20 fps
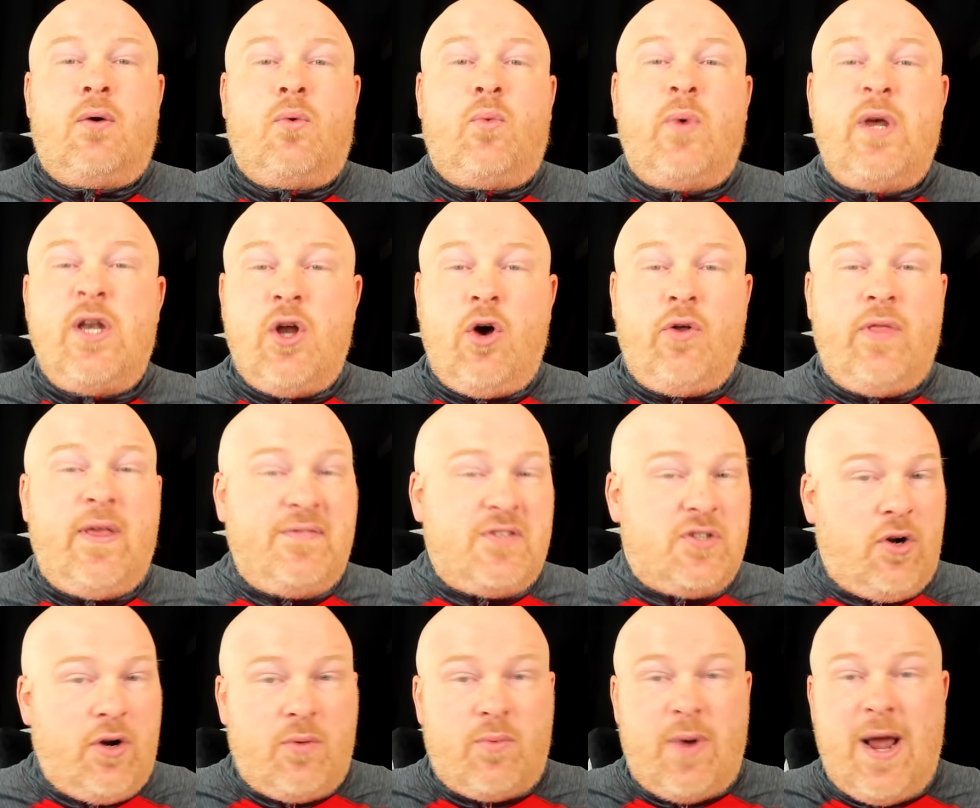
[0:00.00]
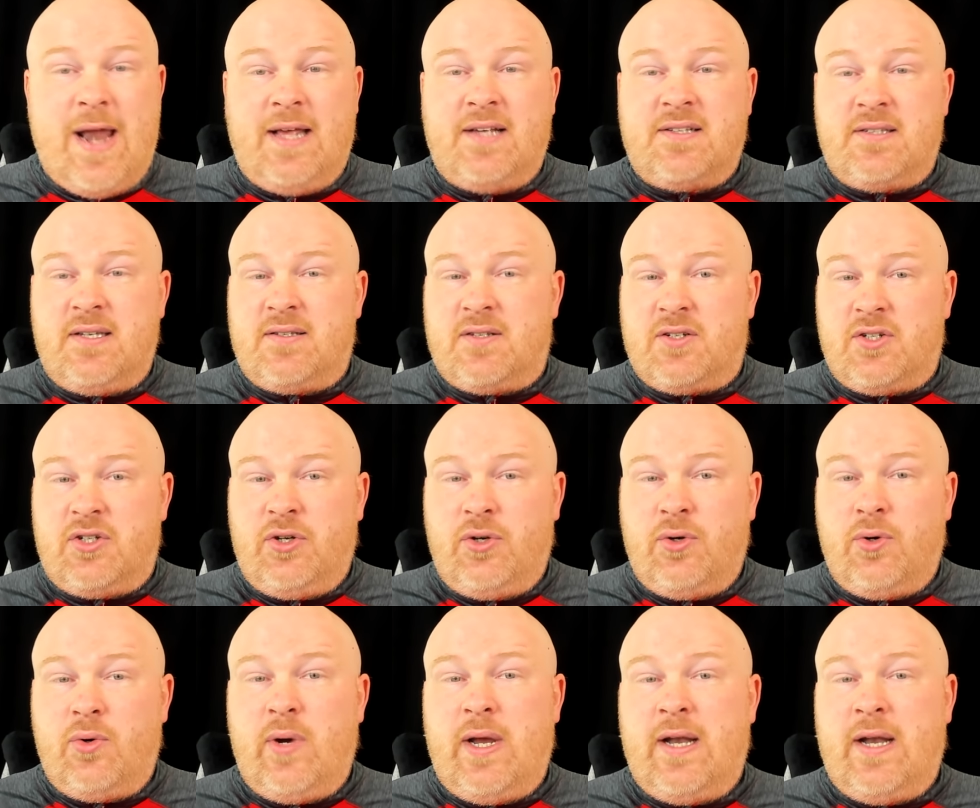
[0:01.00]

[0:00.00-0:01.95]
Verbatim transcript: We know they've started writing season two,